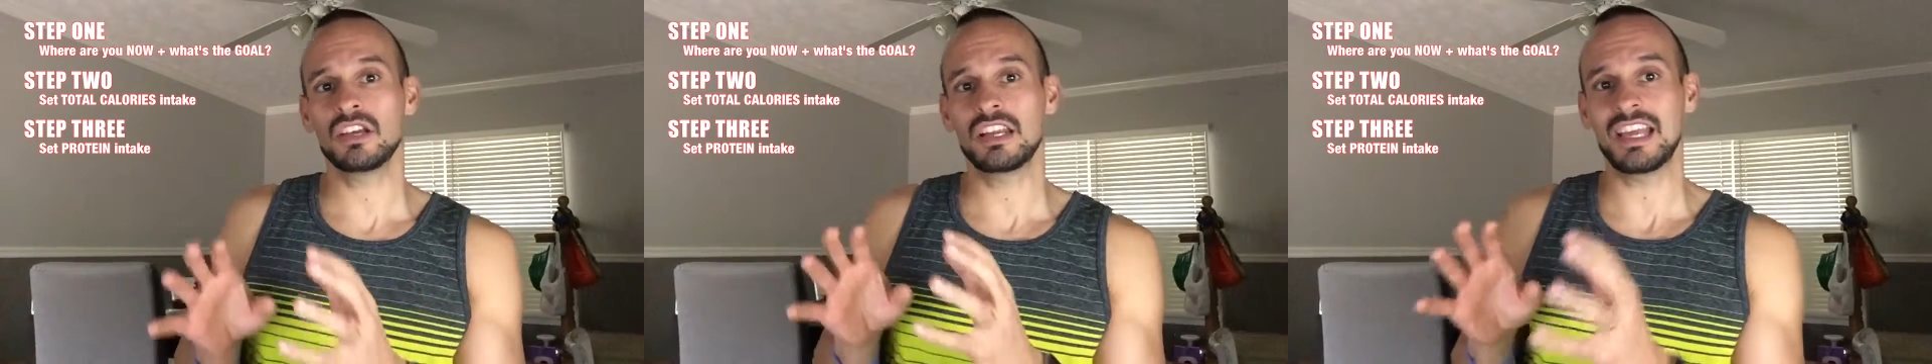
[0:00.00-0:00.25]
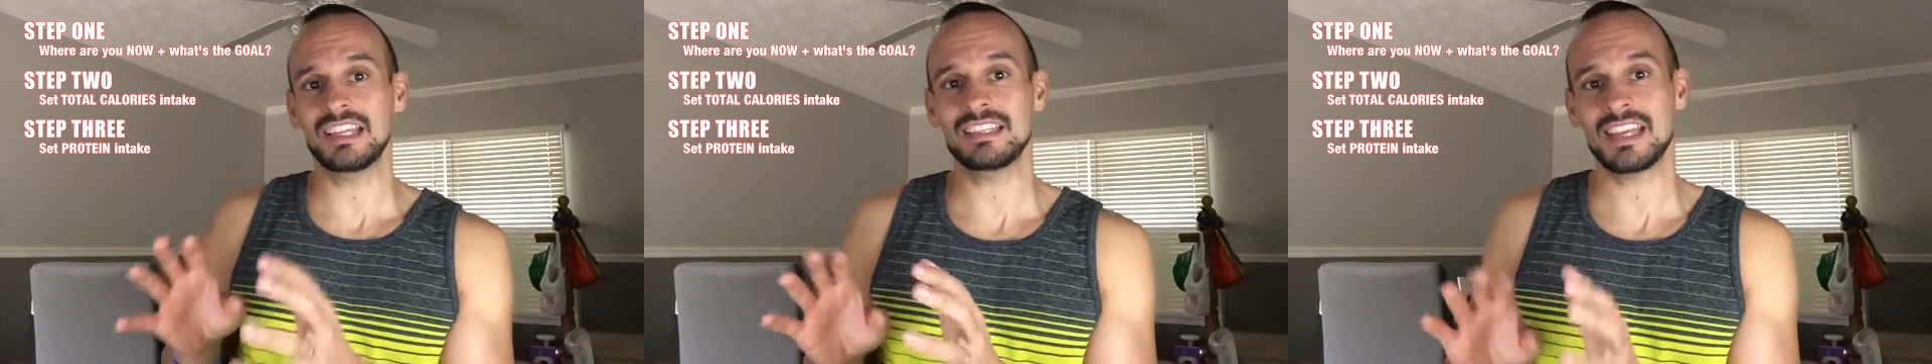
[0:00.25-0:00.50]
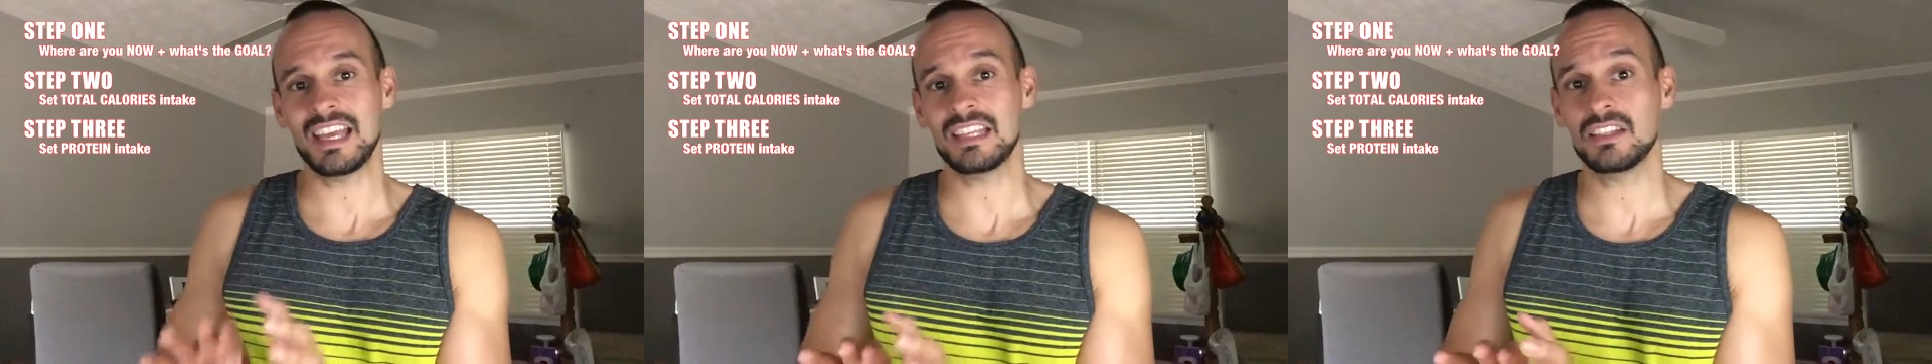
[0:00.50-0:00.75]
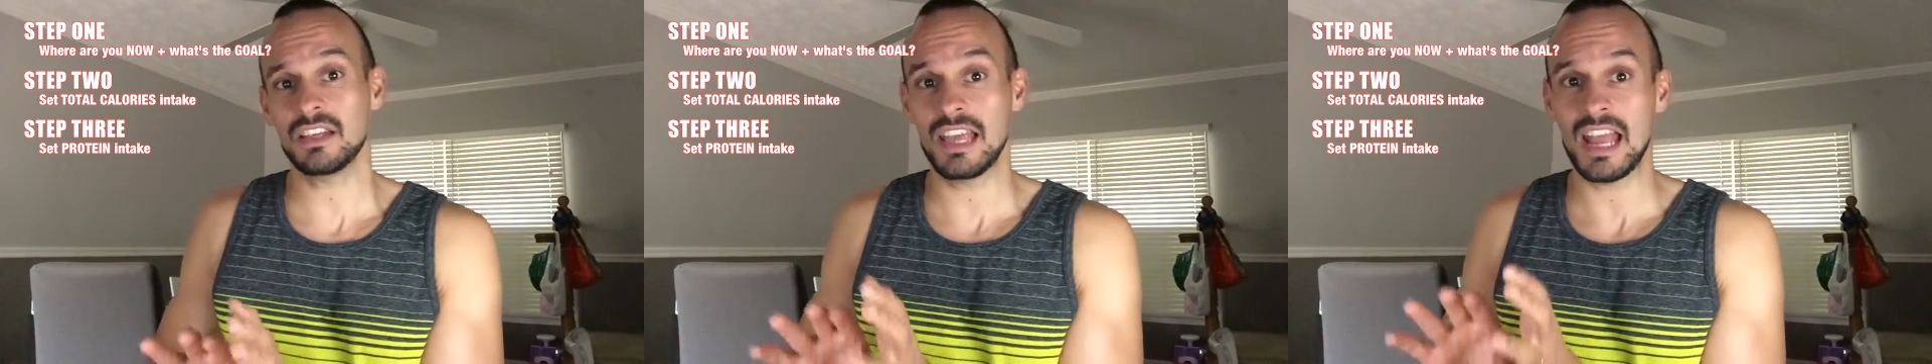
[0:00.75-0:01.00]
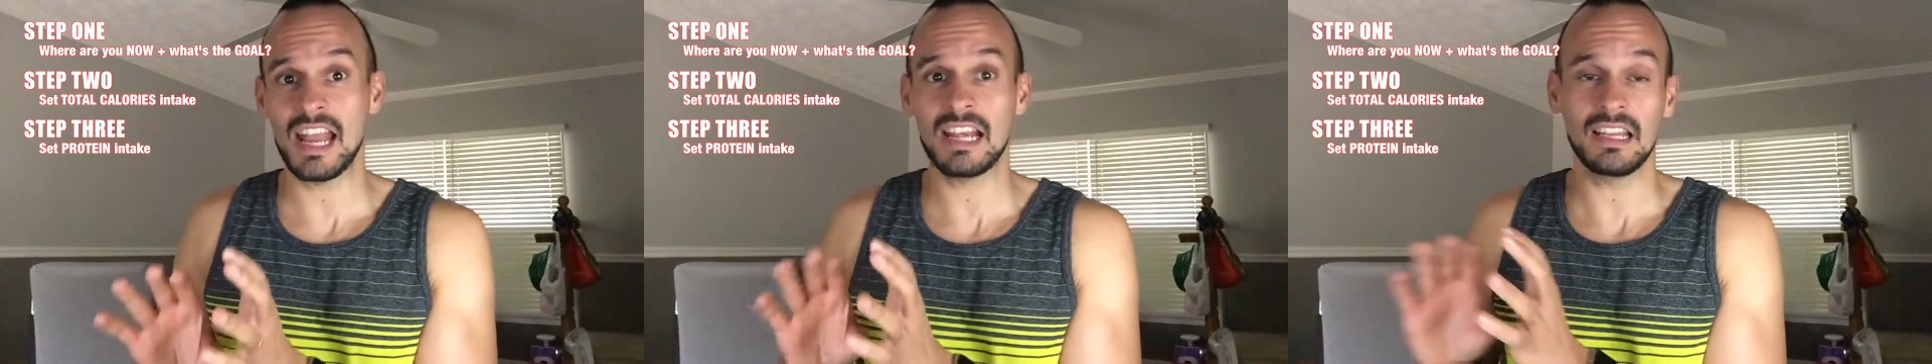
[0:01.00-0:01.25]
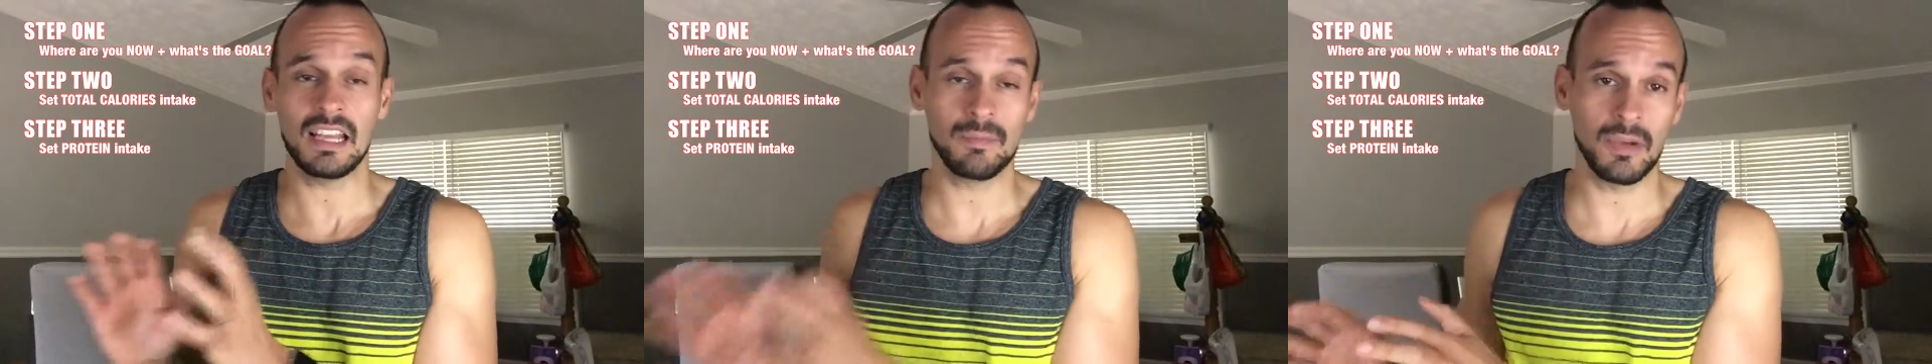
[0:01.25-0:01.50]
going to intake to gain
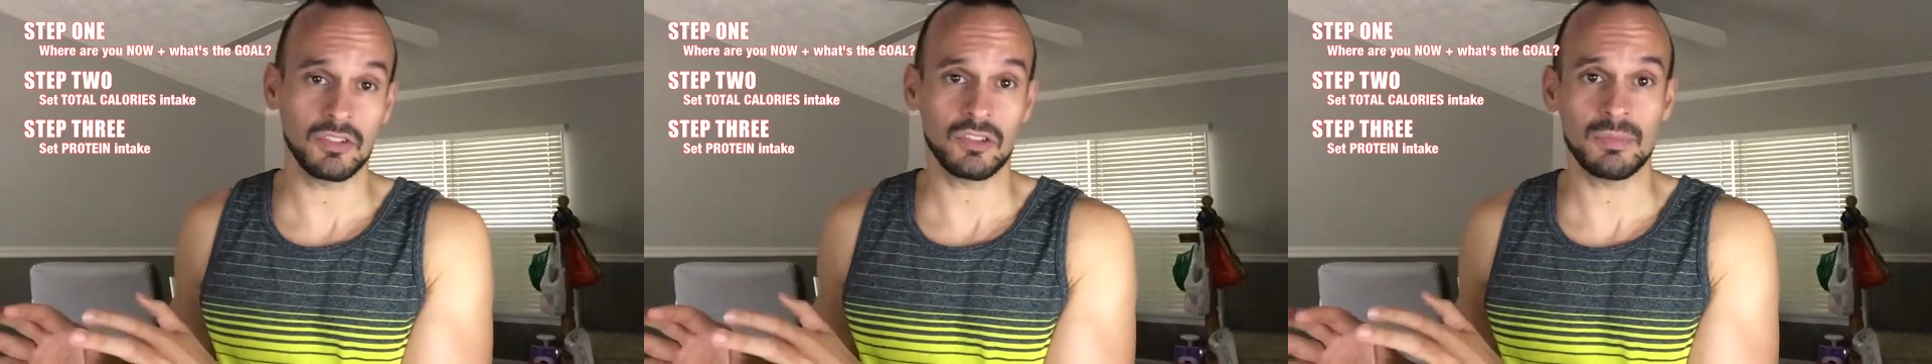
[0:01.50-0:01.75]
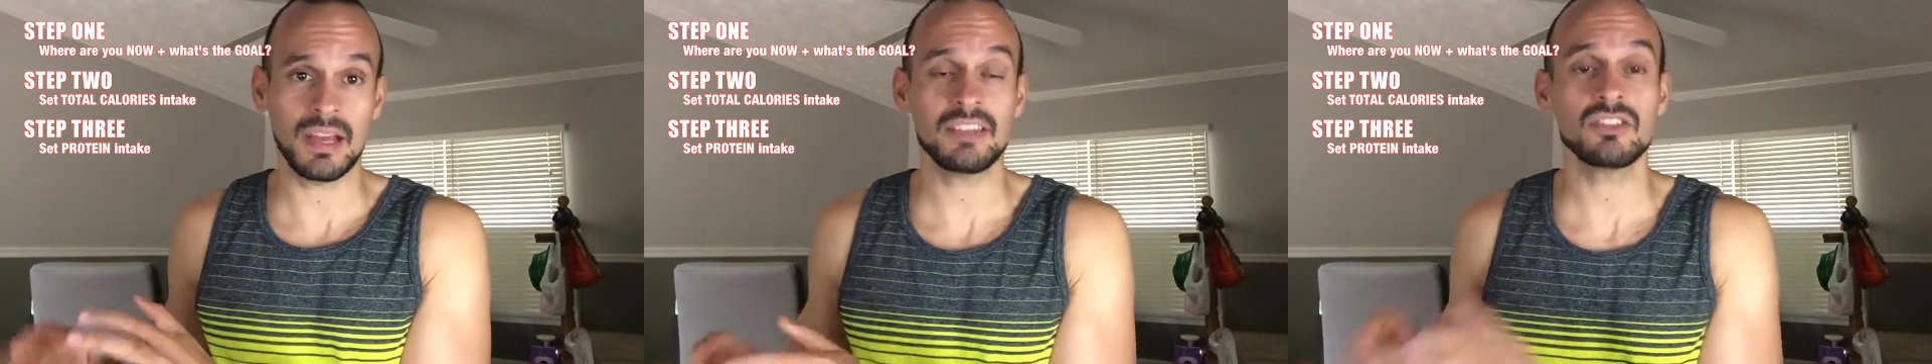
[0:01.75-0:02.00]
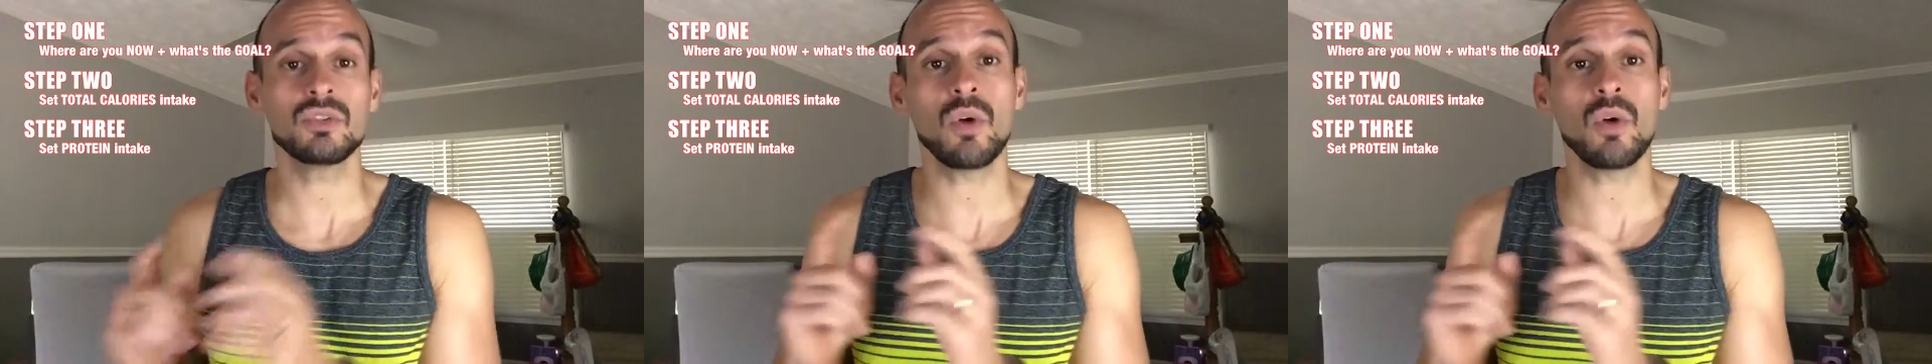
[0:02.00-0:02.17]
lean muscle mass.